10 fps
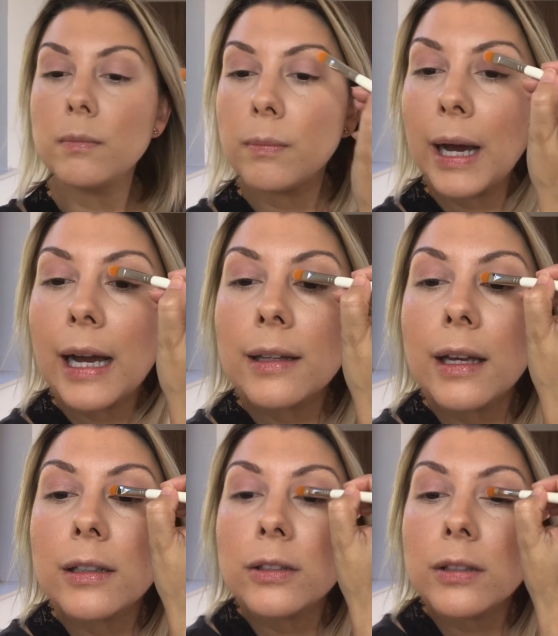pack
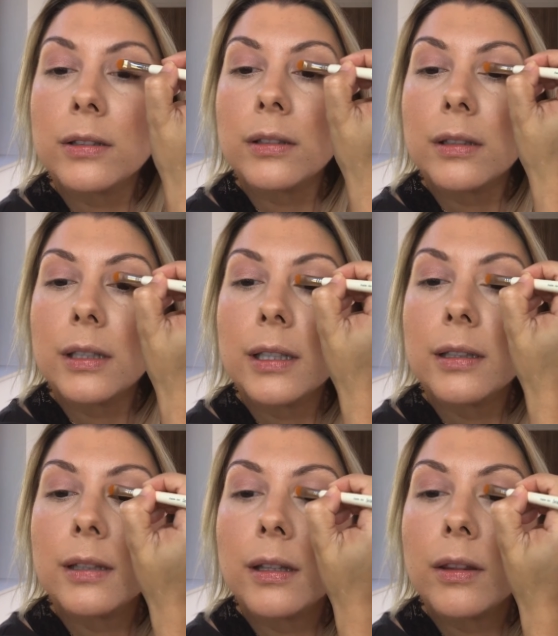that just
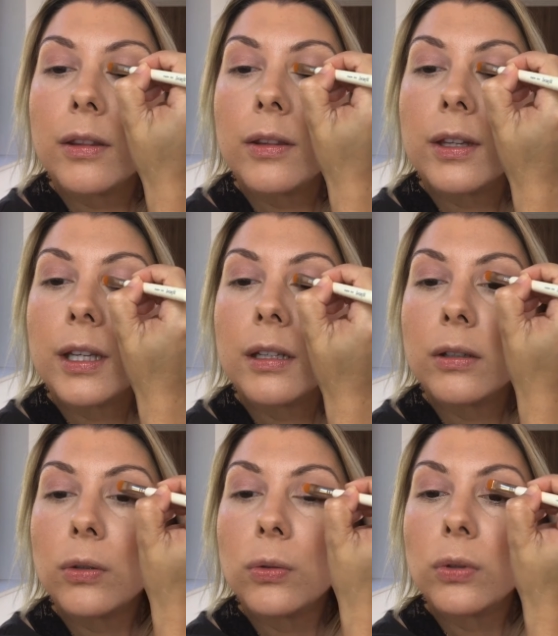in the inner
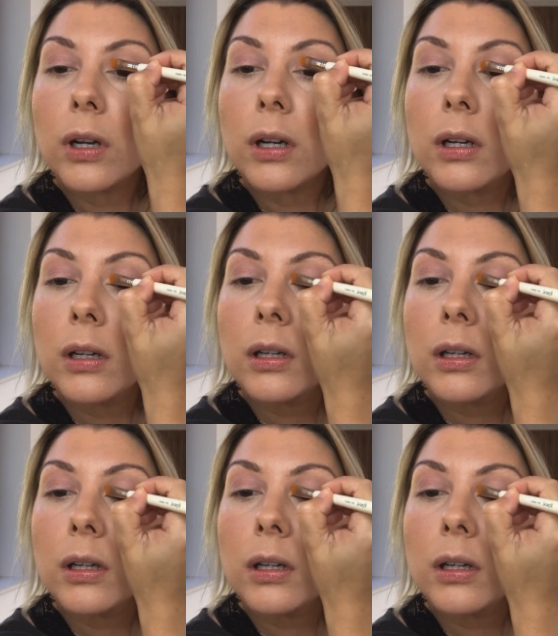corner,